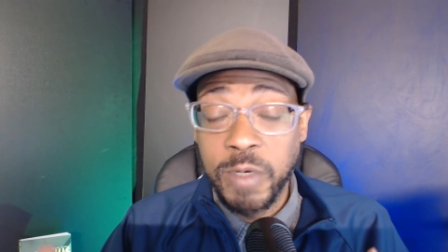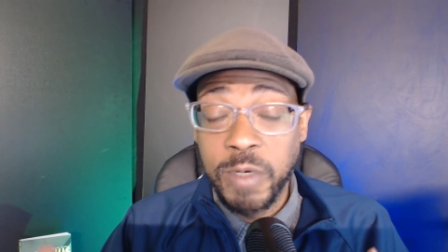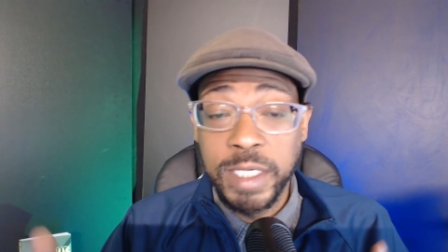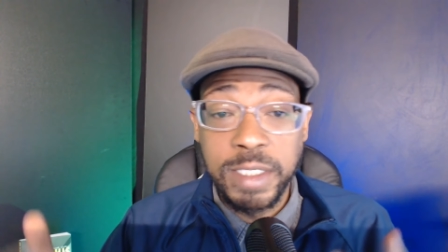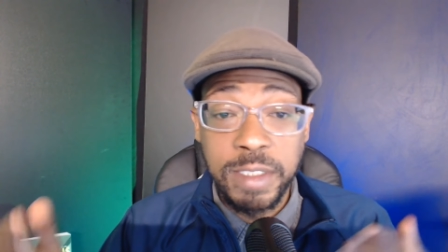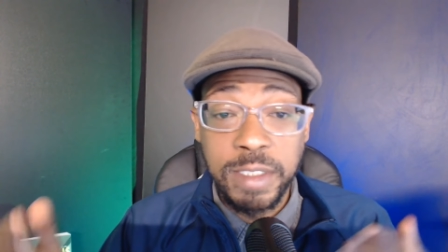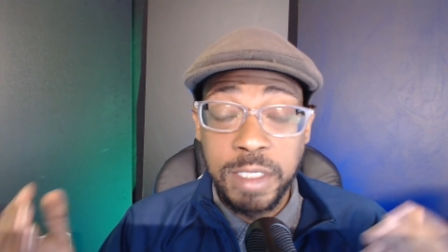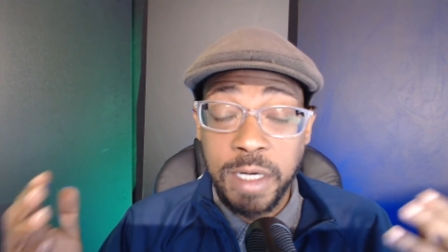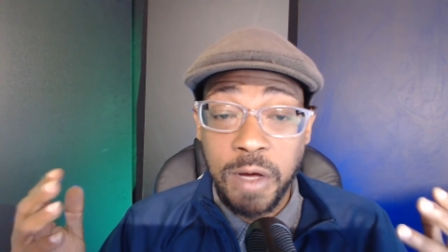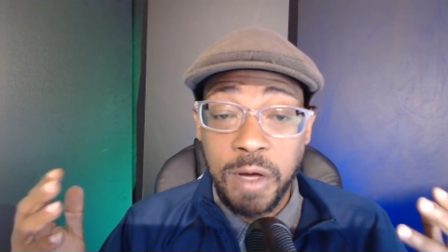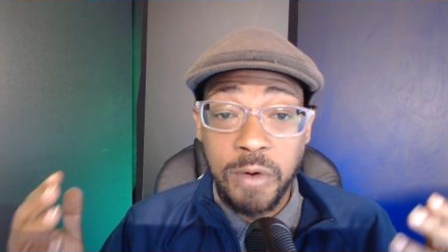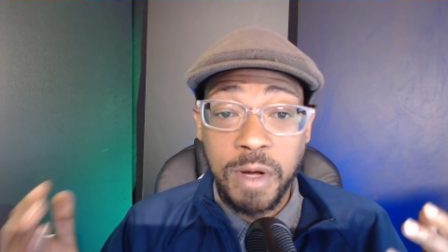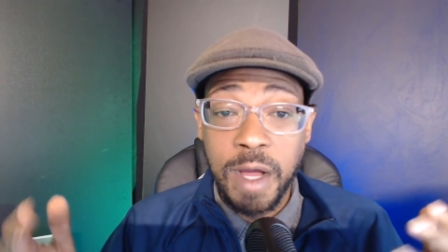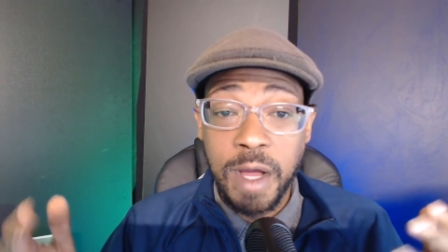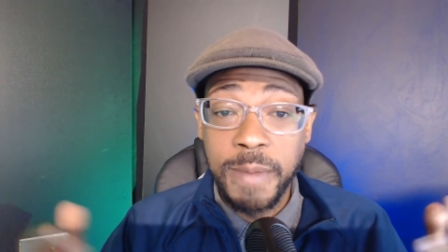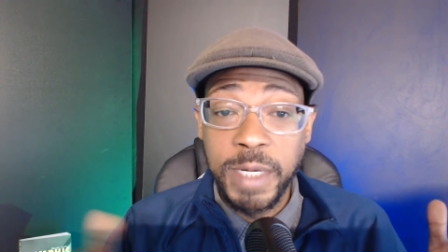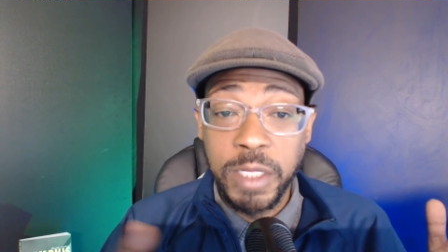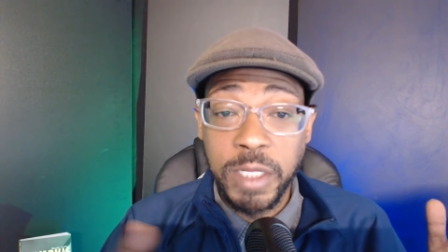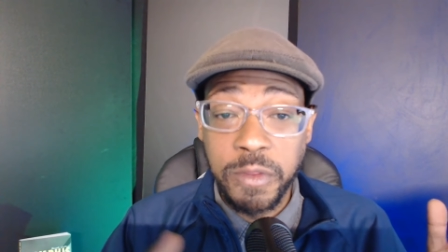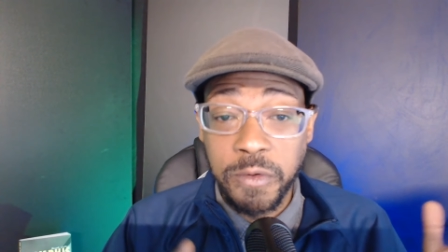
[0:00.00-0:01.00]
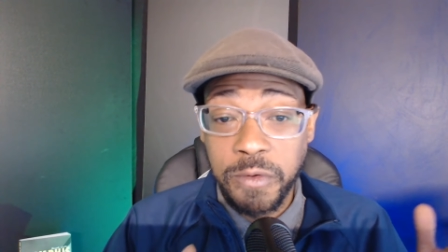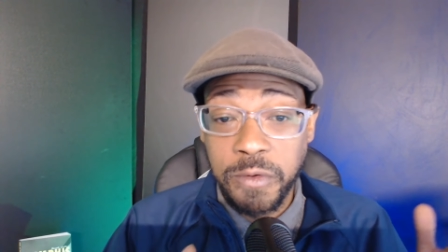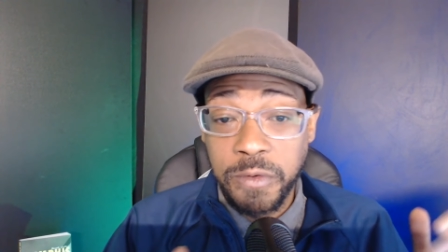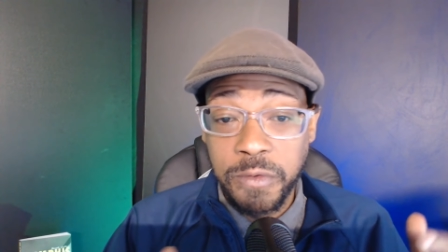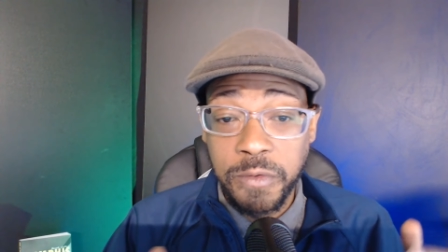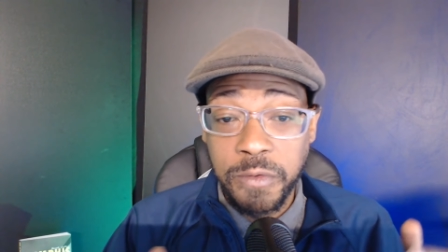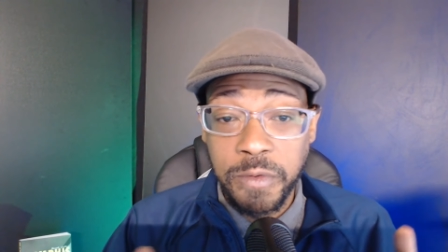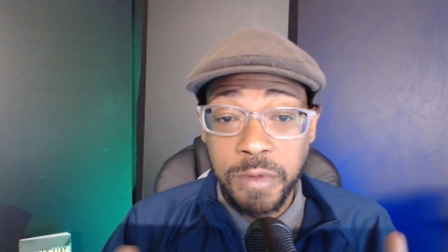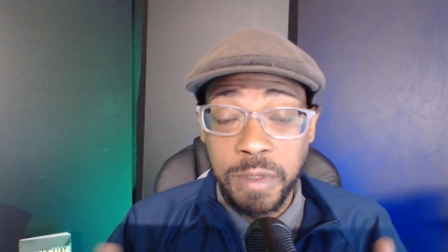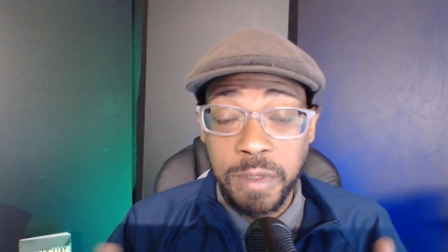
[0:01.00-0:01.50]
which, you know, coming
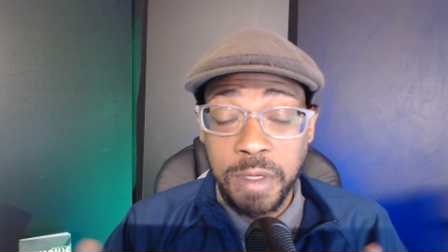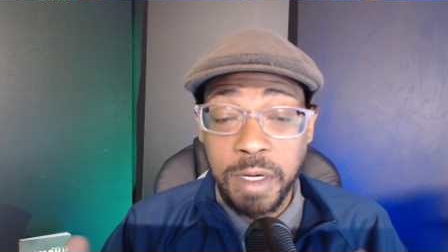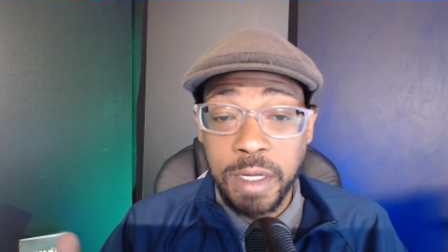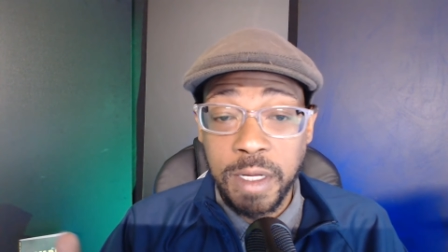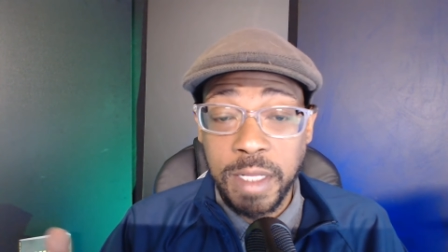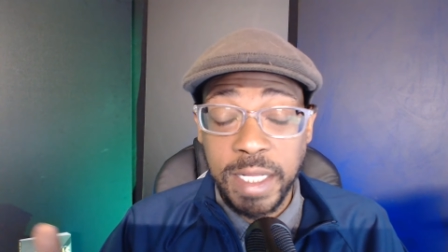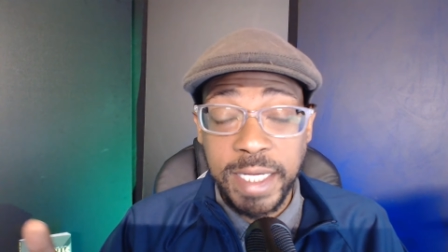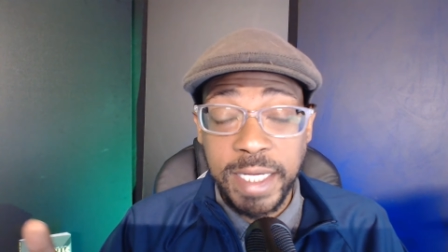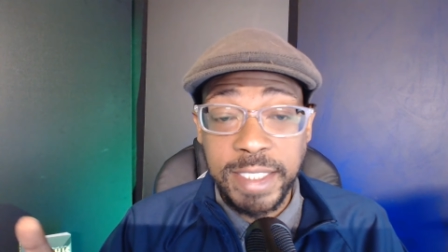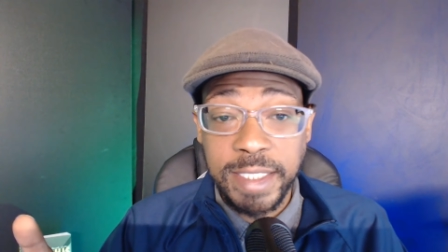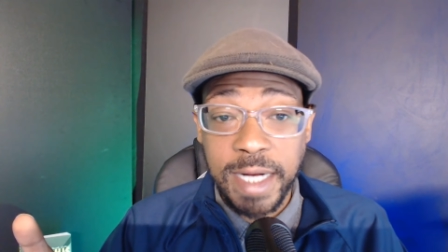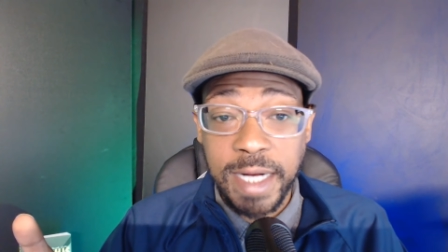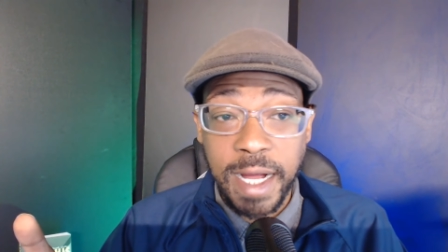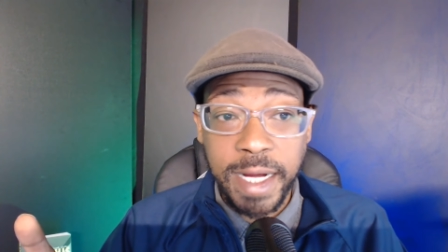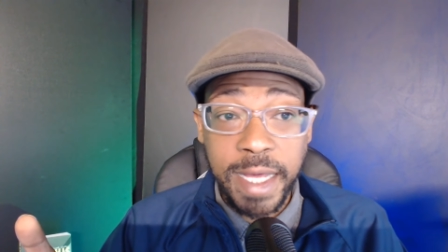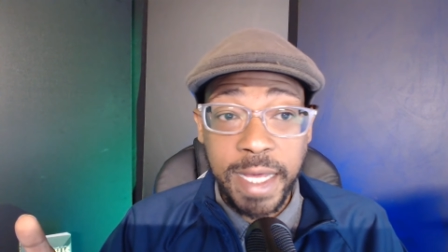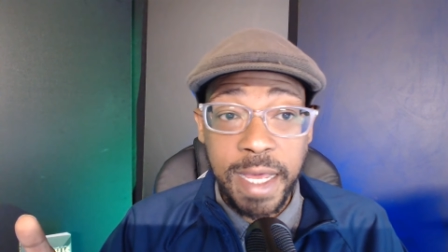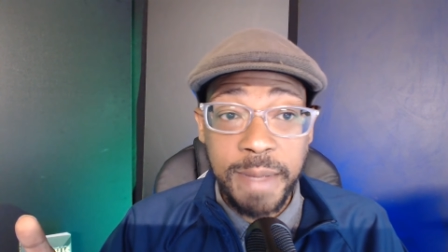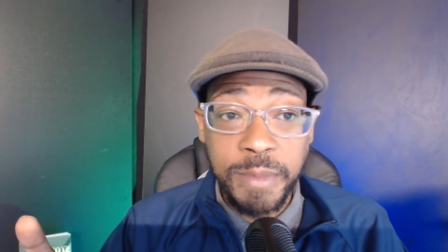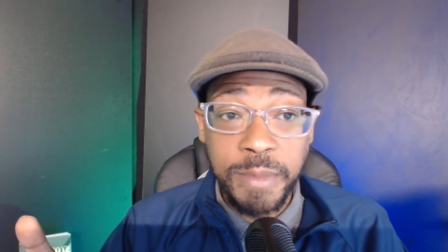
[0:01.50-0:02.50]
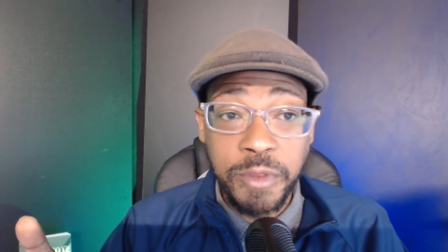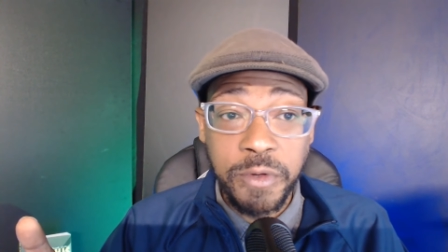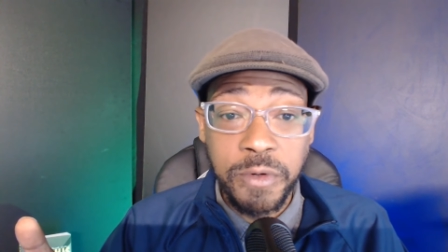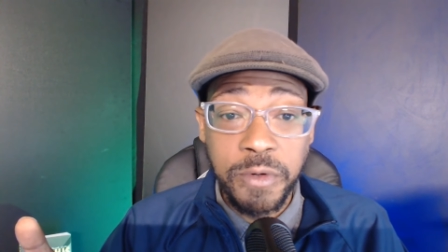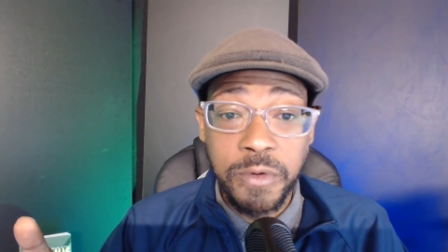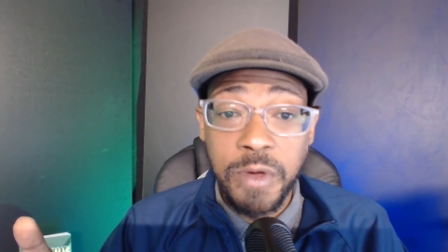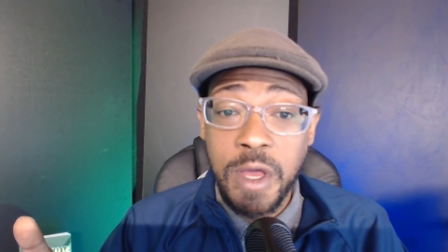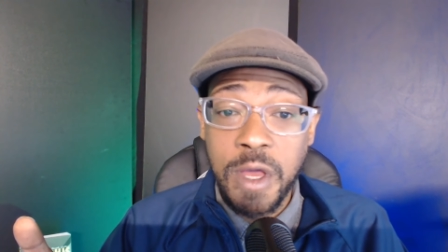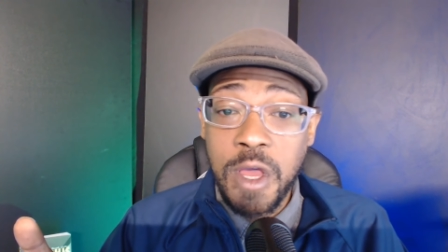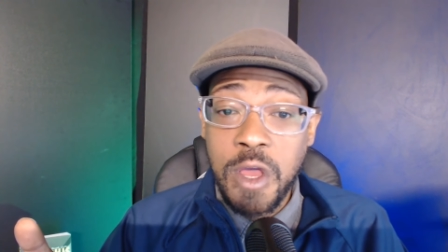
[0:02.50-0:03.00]
through the lens that I came
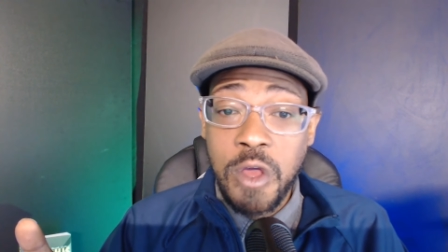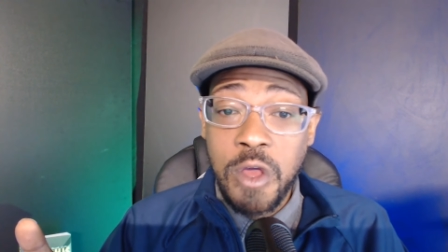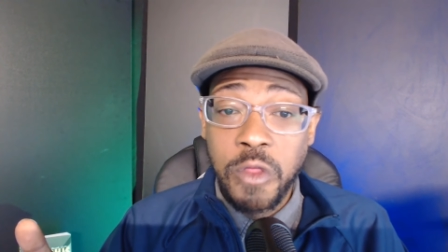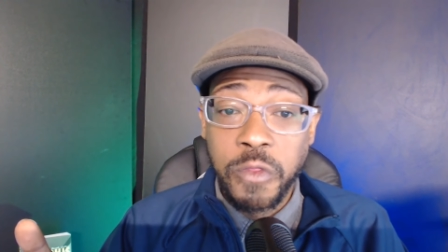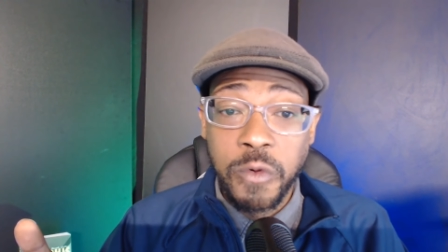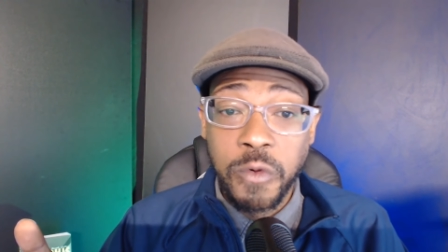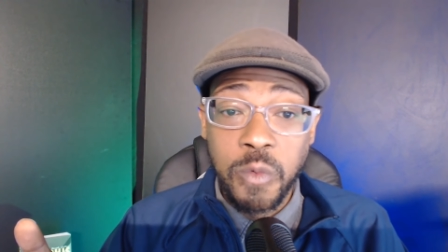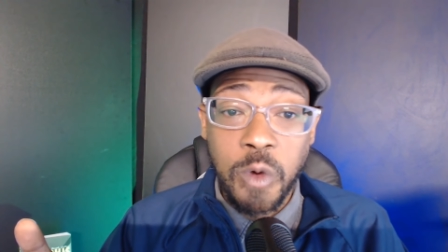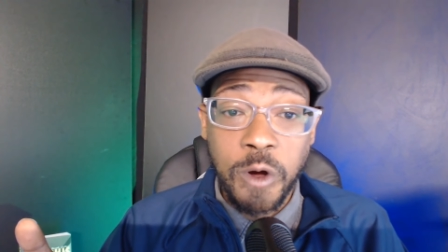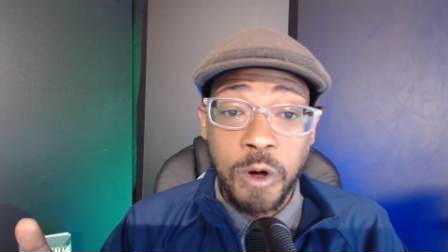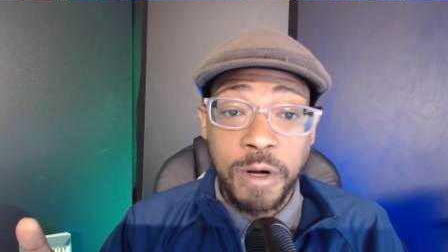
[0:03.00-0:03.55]
through through